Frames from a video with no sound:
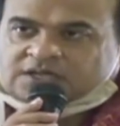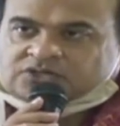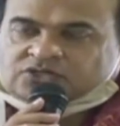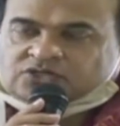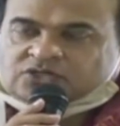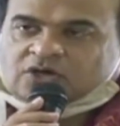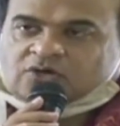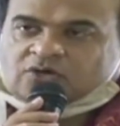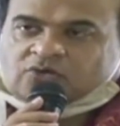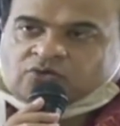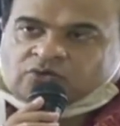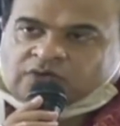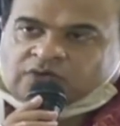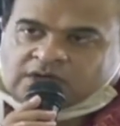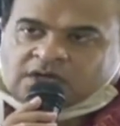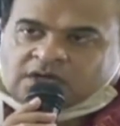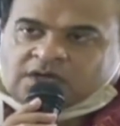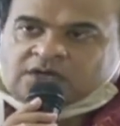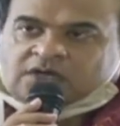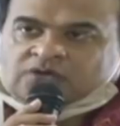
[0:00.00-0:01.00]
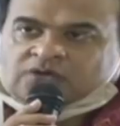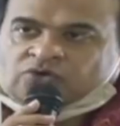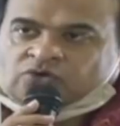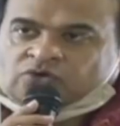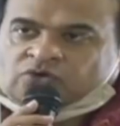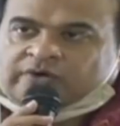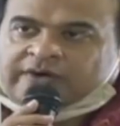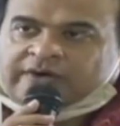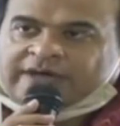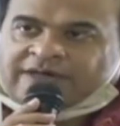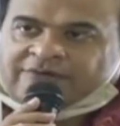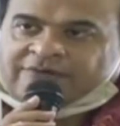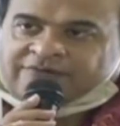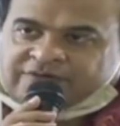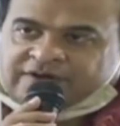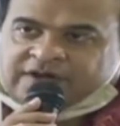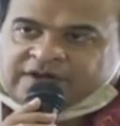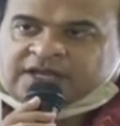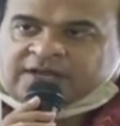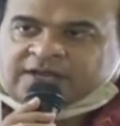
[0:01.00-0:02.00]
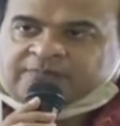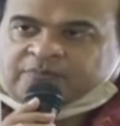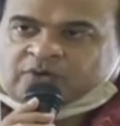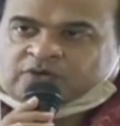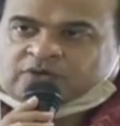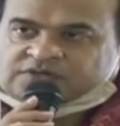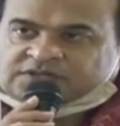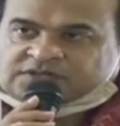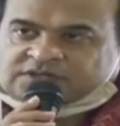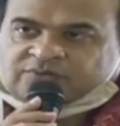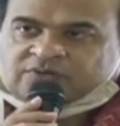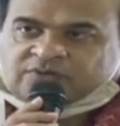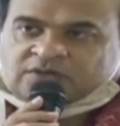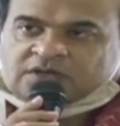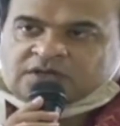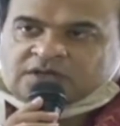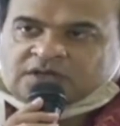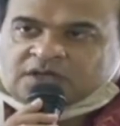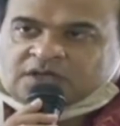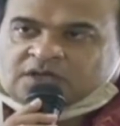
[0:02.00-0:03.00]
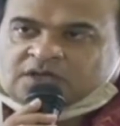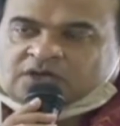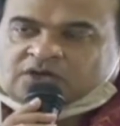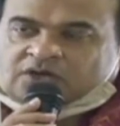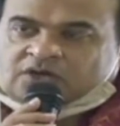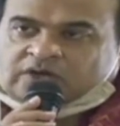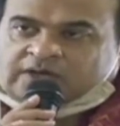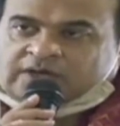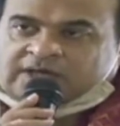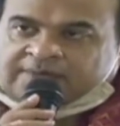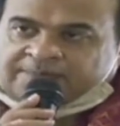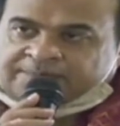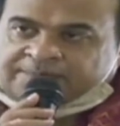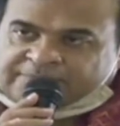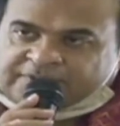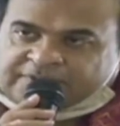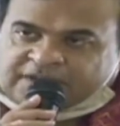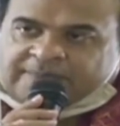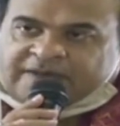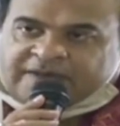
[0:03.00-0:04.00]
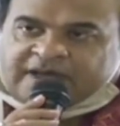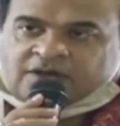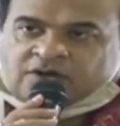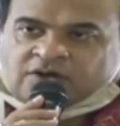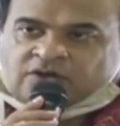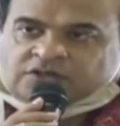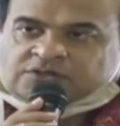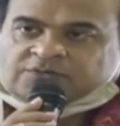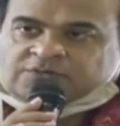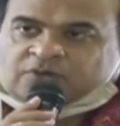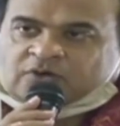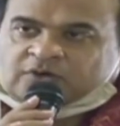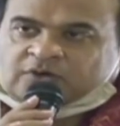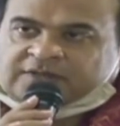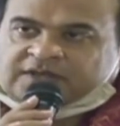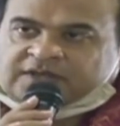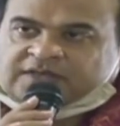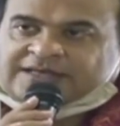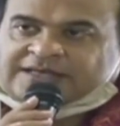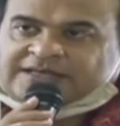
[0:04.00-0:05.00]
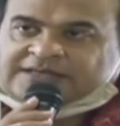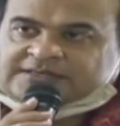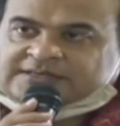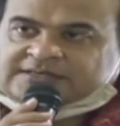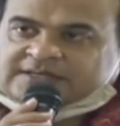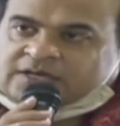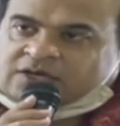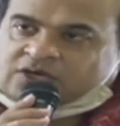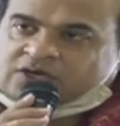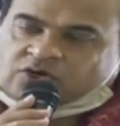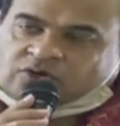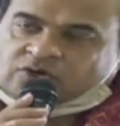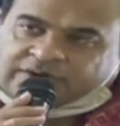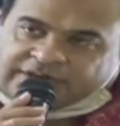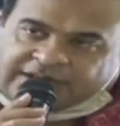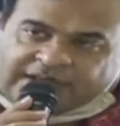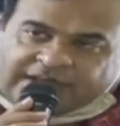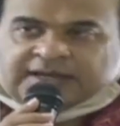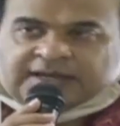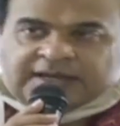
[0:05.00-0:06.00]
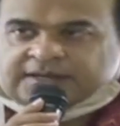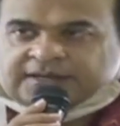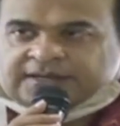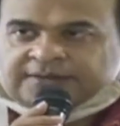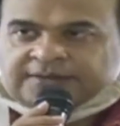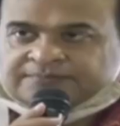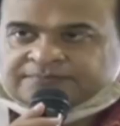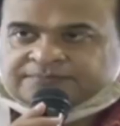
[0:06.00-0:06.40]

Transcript: So we will do everything possible to implement those promises into reality.